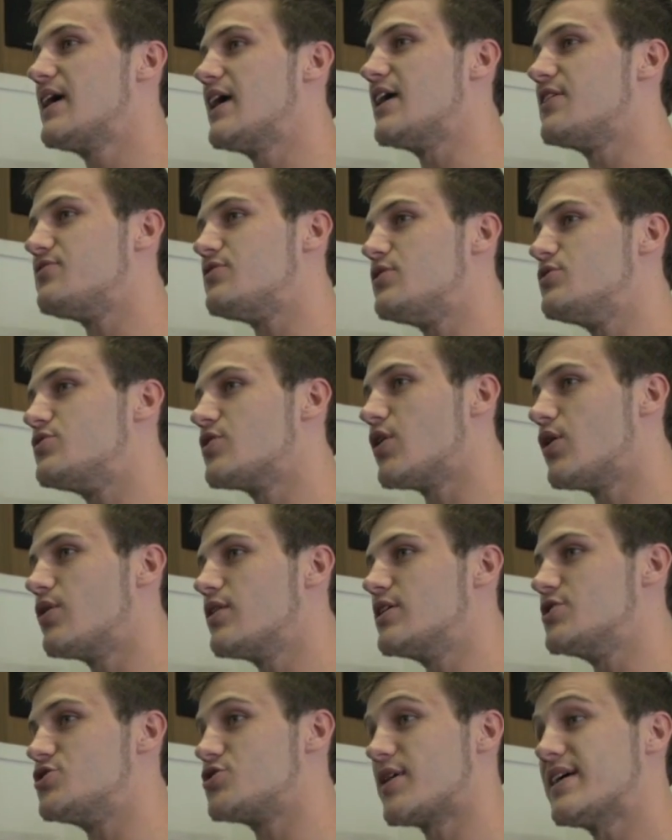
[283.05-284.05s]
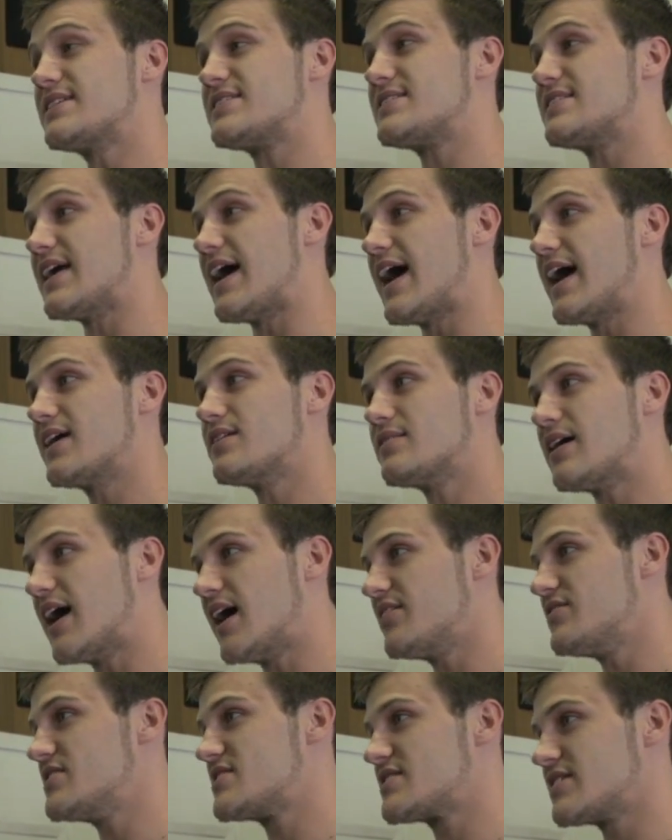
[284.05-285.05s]
if you don't address that,
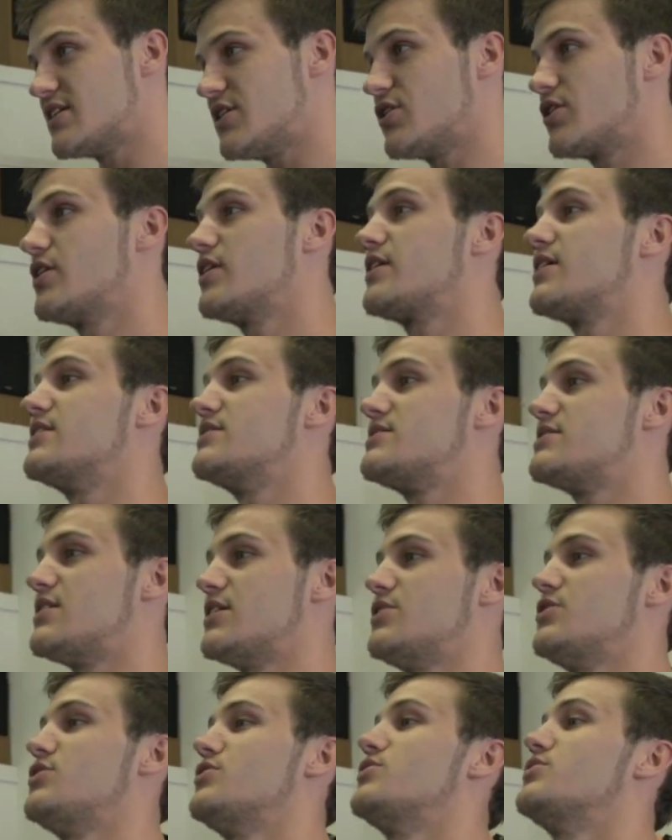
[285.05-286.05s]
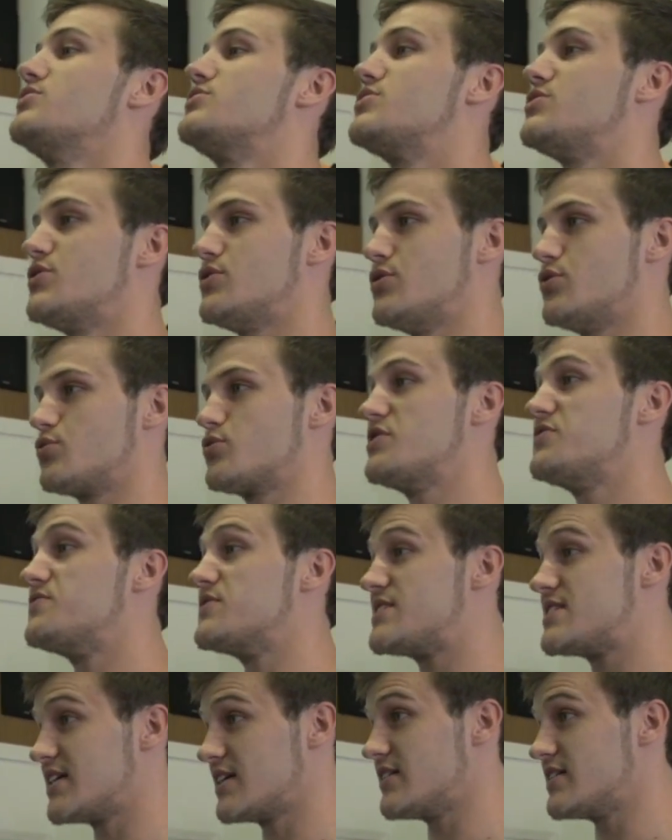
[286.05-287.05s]
obviously you're going to continue to
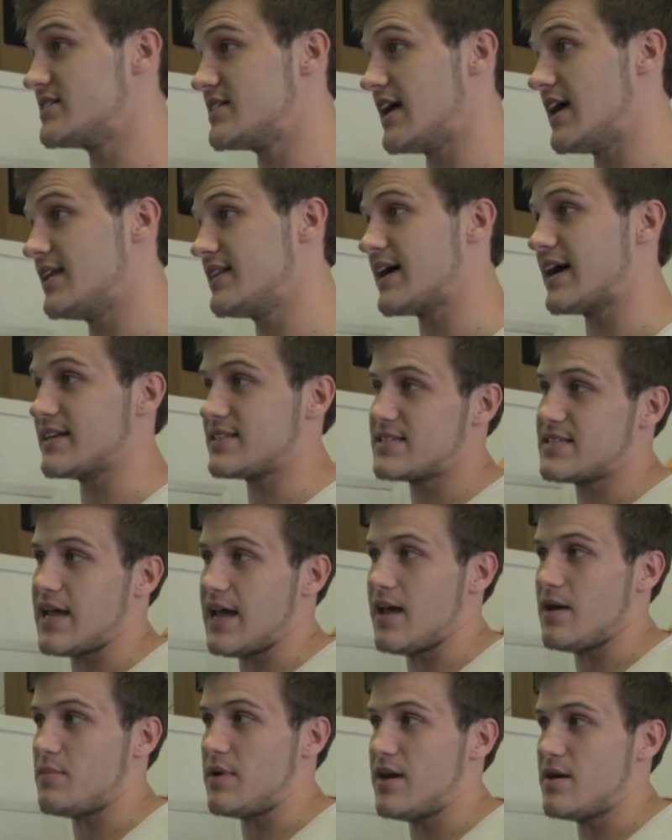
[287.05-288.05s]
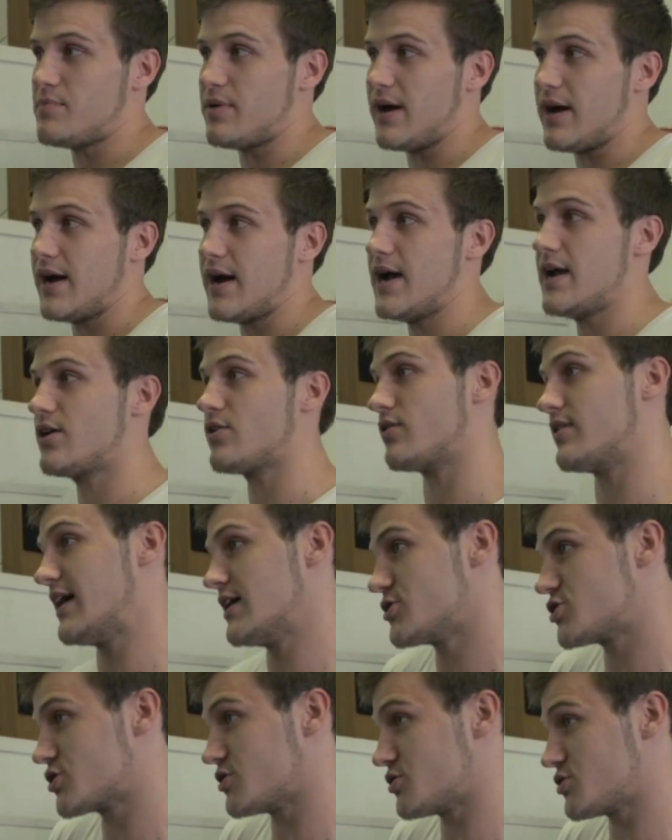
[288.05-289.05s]
refacilitate that same hip height or
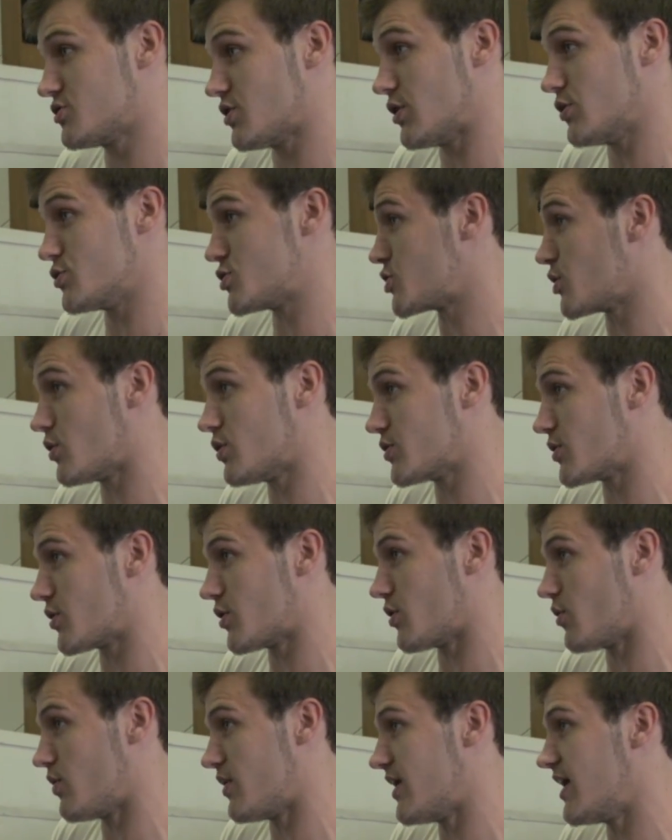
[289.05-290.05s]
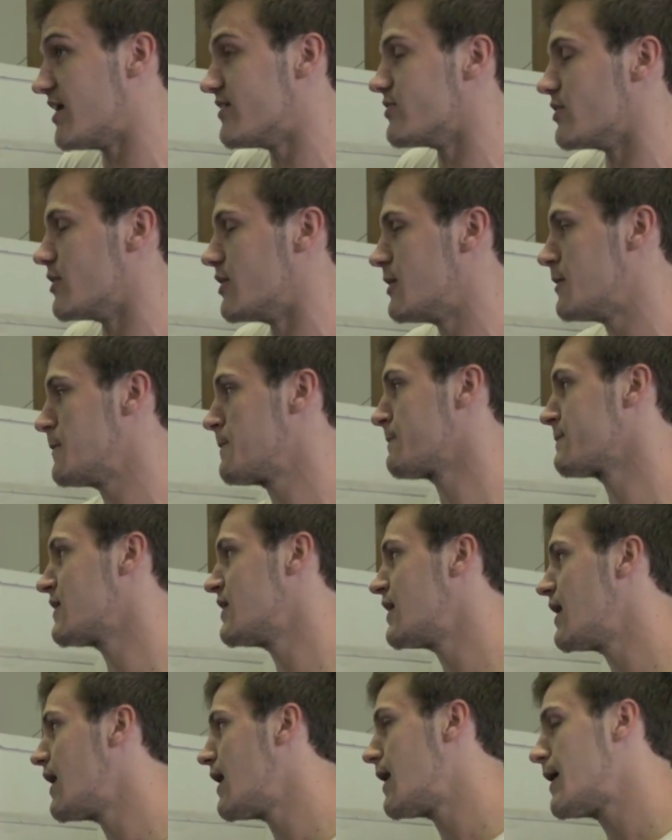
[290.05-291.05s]
that sh low shoulder right. or whatever.
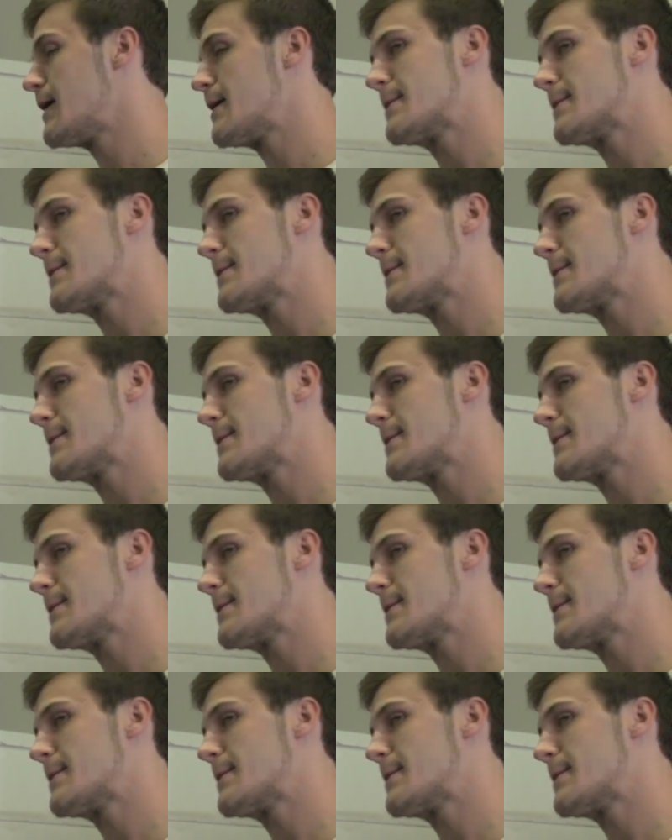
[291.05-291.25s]
I want